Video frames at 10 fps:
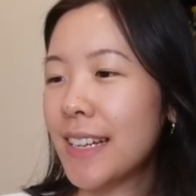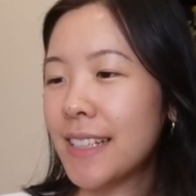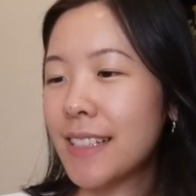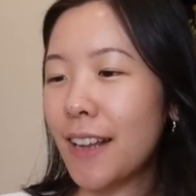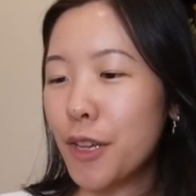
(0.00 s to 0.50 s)

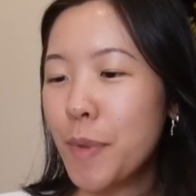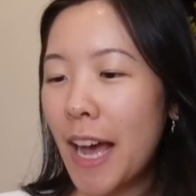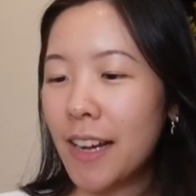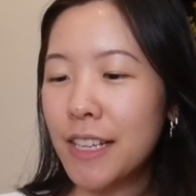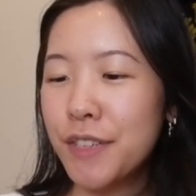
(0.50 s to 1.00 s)
is another
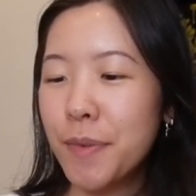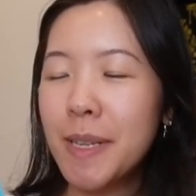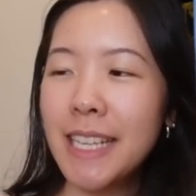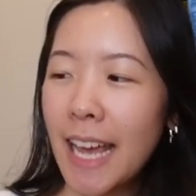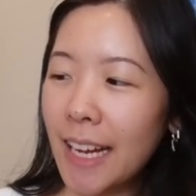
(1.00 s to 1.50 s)
package from
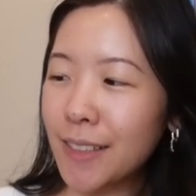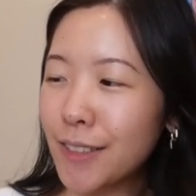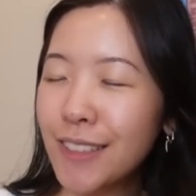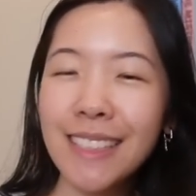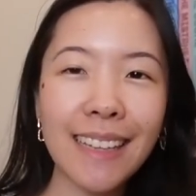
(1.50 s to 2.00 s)

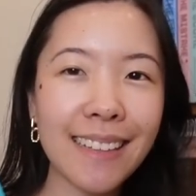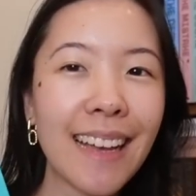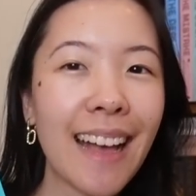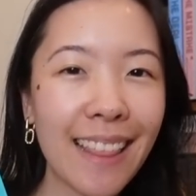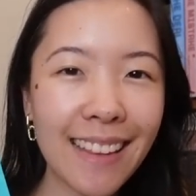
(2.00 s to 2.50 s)
Entangled, and
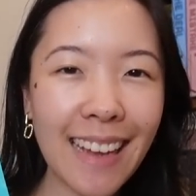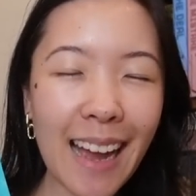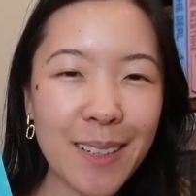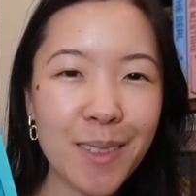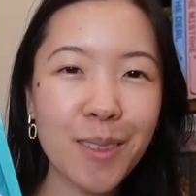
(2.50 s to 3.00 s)
the
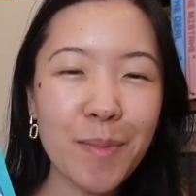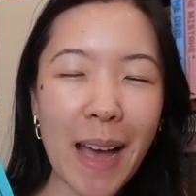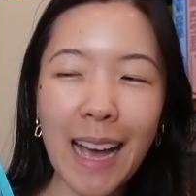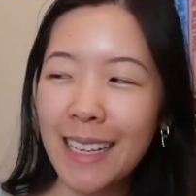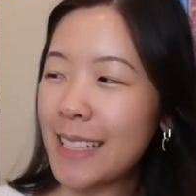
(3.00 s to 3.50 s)
actual
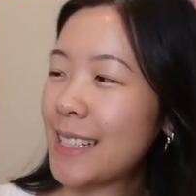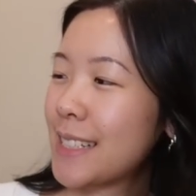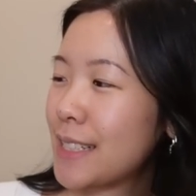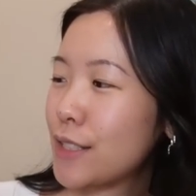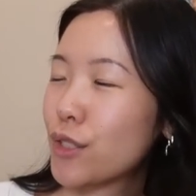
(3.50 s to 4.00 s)
package
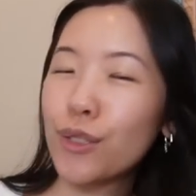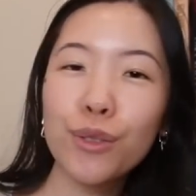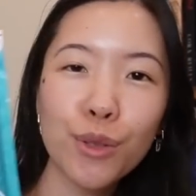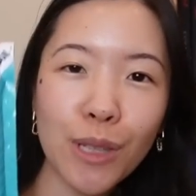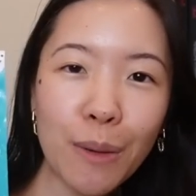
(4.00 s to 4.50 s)
is
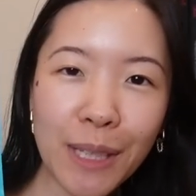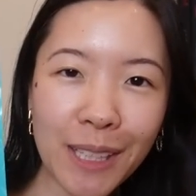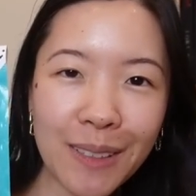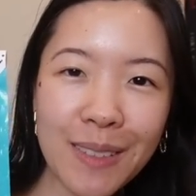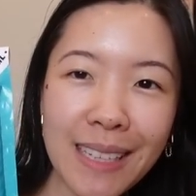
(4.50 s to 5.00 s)
so
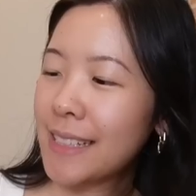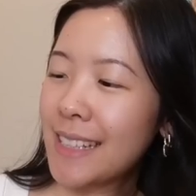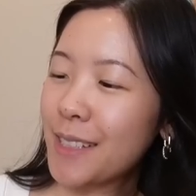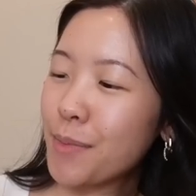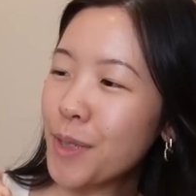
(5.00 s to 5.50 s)
cute. It
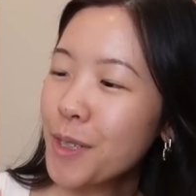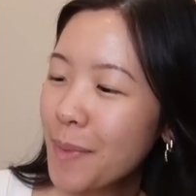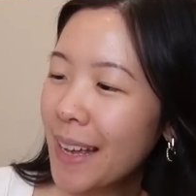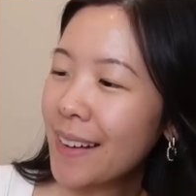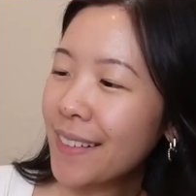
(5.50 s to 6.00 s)
says book
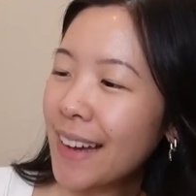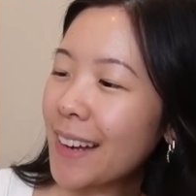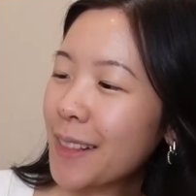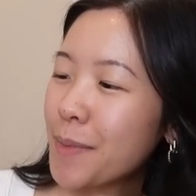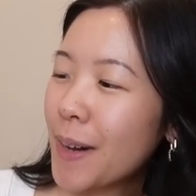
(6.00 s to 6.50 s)
mail, and
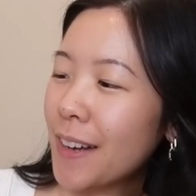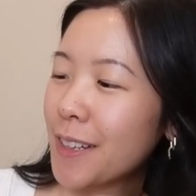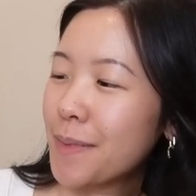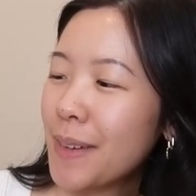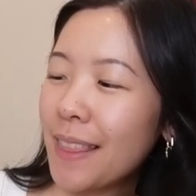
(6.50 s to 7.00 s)
at the
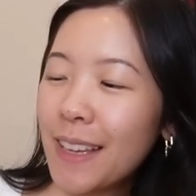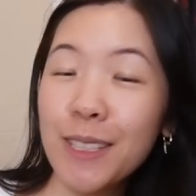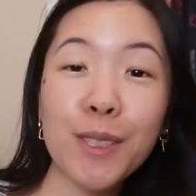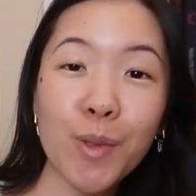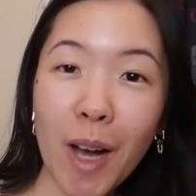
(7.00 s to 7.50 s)
bottom, they
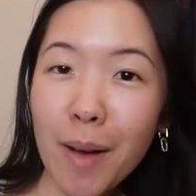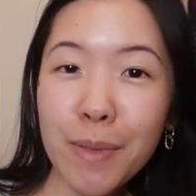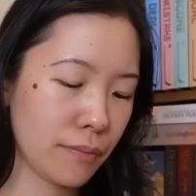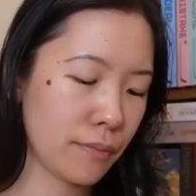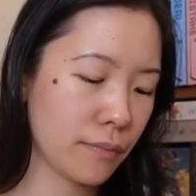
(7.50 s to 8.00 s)

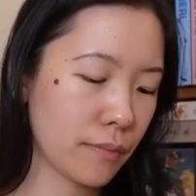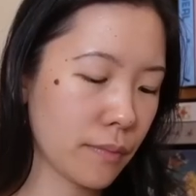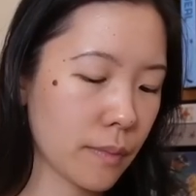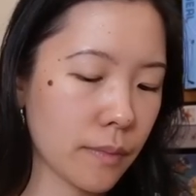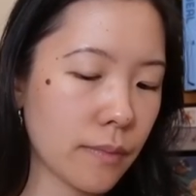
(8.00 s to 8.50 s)
swap
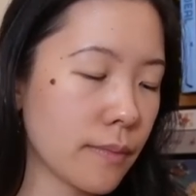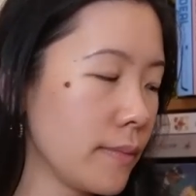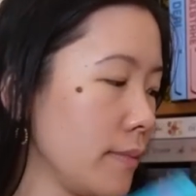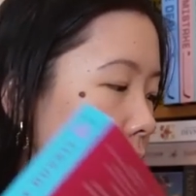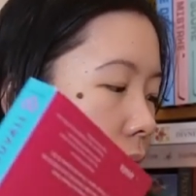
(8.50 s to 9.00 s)
lives. It's an
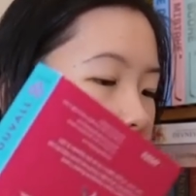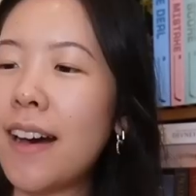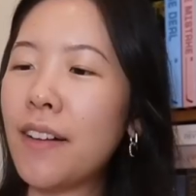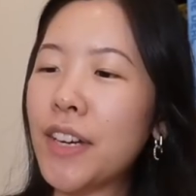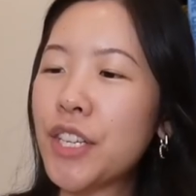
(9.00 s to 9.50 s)
arc
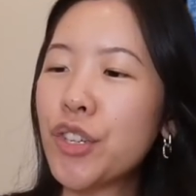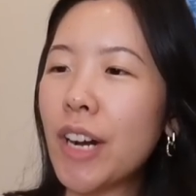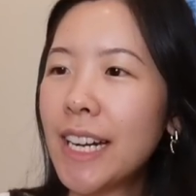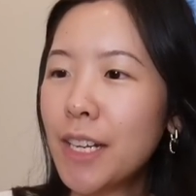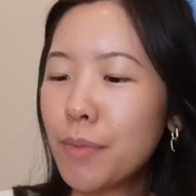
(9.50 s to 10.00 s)
of
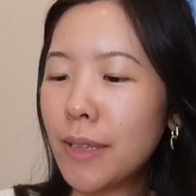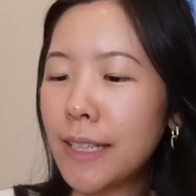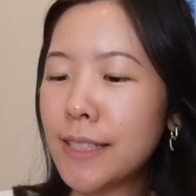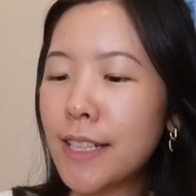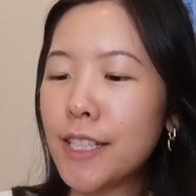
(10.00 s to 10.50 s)
Trading
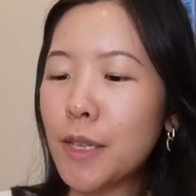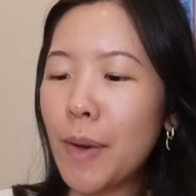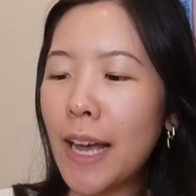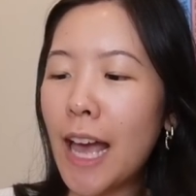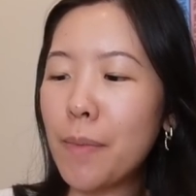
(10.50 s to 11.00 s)
Places
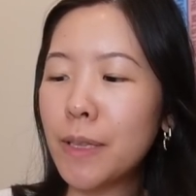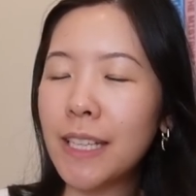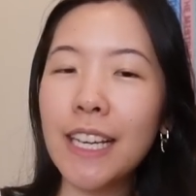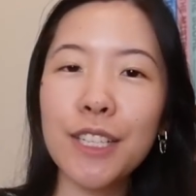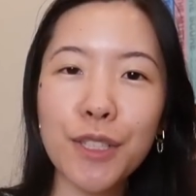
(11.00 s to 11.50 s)
by
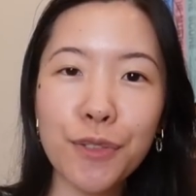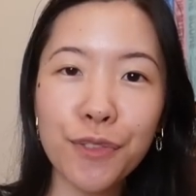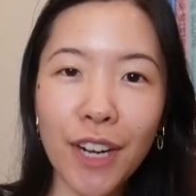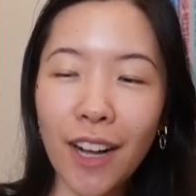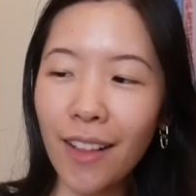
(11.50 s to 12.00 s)
Emily
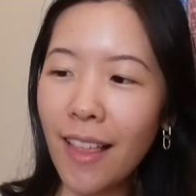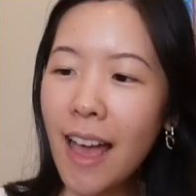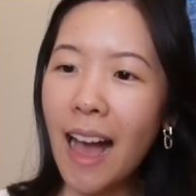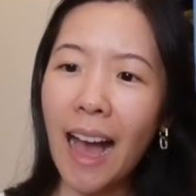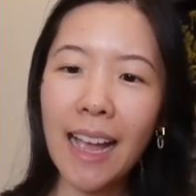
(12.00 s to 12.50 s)
Duvall.
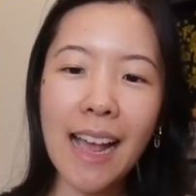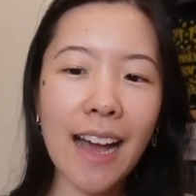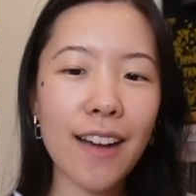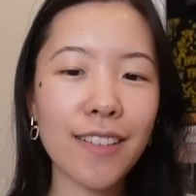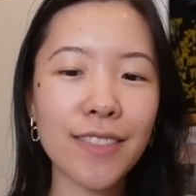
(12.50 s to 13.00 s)
I
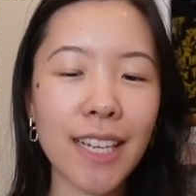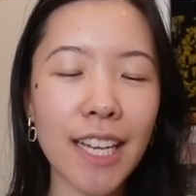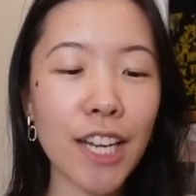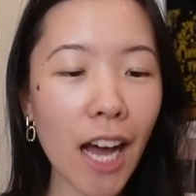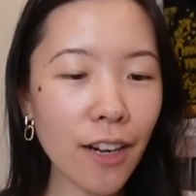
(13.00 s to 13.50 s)
have
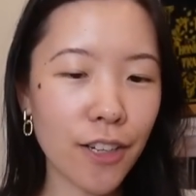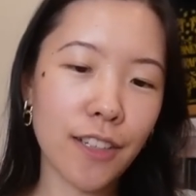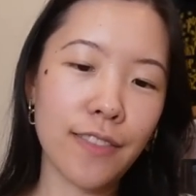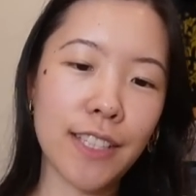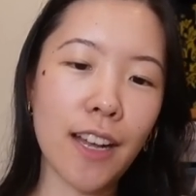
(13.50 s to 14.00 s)
not heard
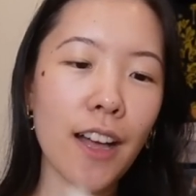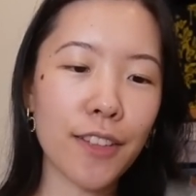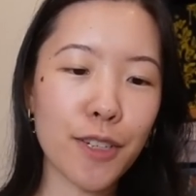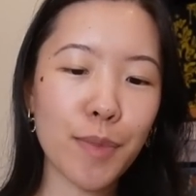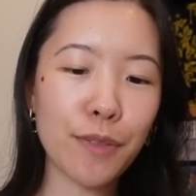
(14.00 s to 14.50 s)
of this
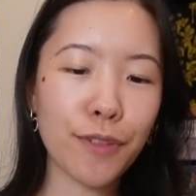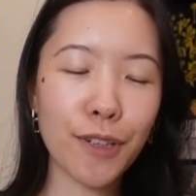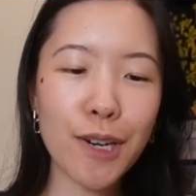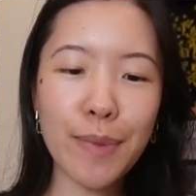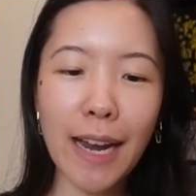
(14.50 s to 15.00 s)
author
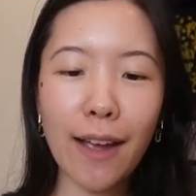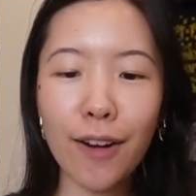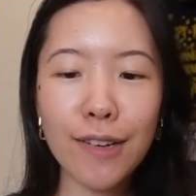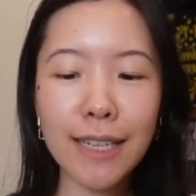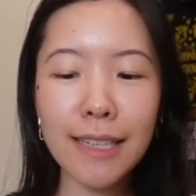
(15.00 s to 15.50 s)
before, but I
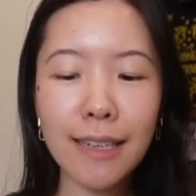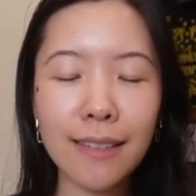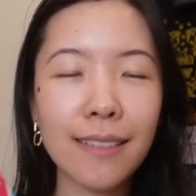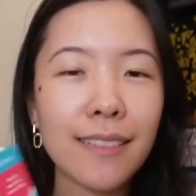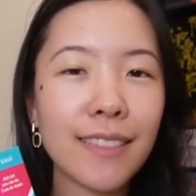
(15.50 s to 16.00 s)
already
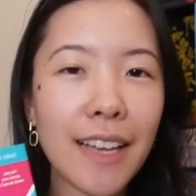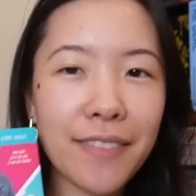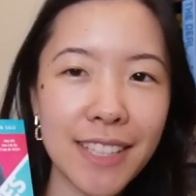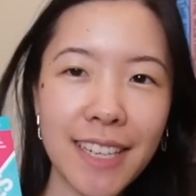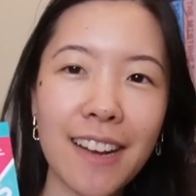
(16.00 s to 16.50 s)
love
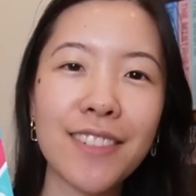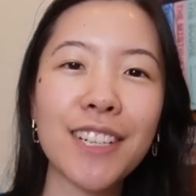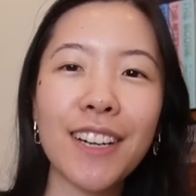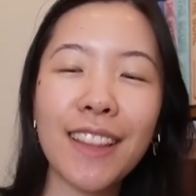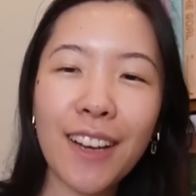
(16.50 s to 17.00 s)
this
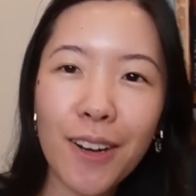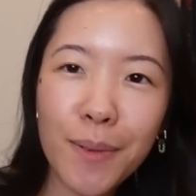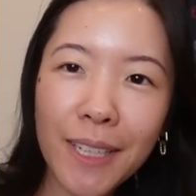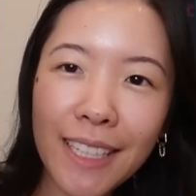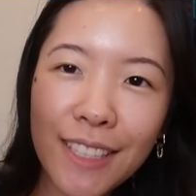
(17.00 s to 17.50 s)
cover. The
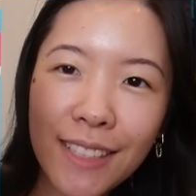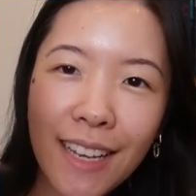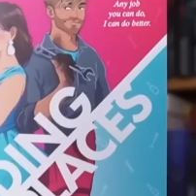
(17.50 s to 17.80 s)
artwork is